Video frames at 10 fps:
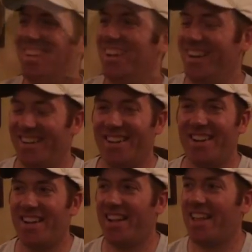And then
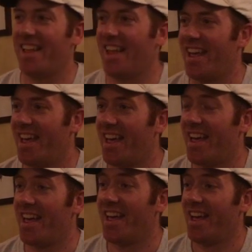you
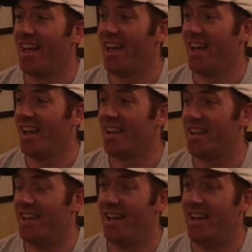let it go for a week, and then